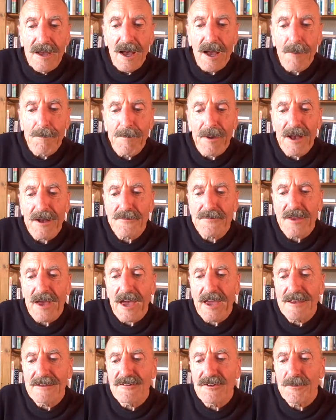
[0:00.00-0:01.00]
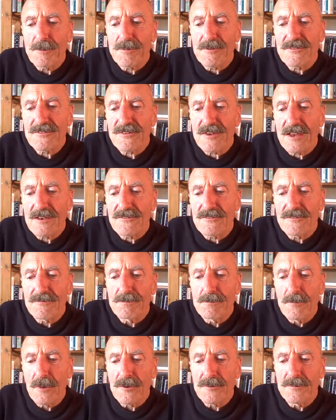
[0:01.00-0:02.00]
About 80%
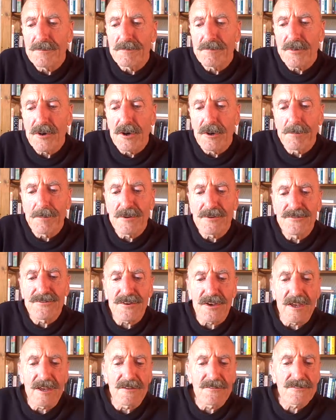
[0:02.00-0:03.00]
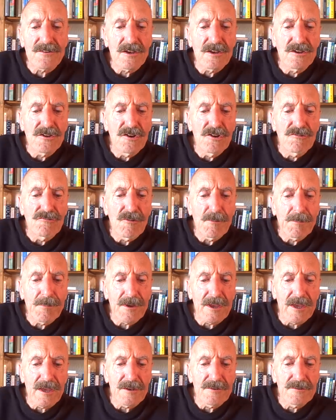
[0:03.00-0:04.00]
of modern Berber genes are
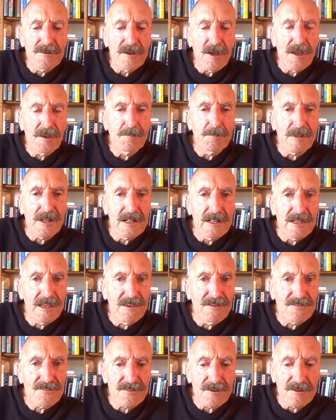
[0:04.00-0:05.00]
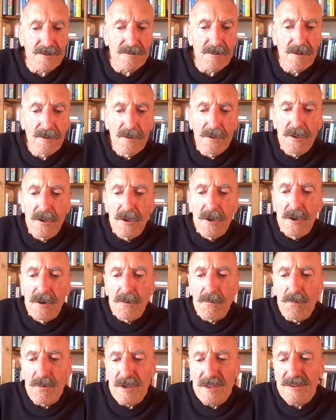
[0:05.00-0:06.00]
European and Middle Eastern,
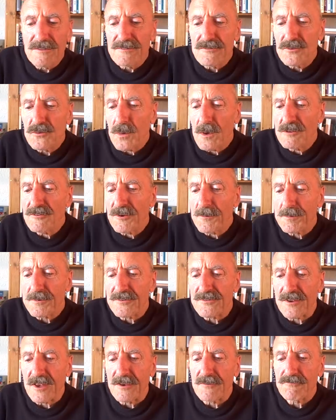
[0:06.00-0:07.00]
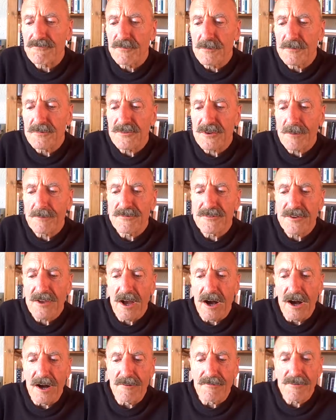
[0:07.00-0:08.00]
with 20% from
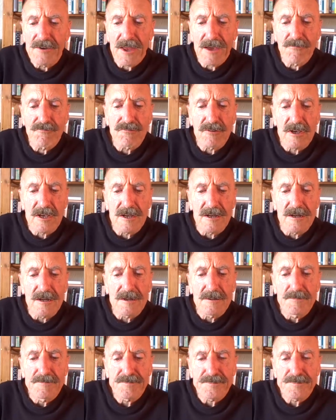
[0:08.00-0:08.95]
sub-Saharan Africa.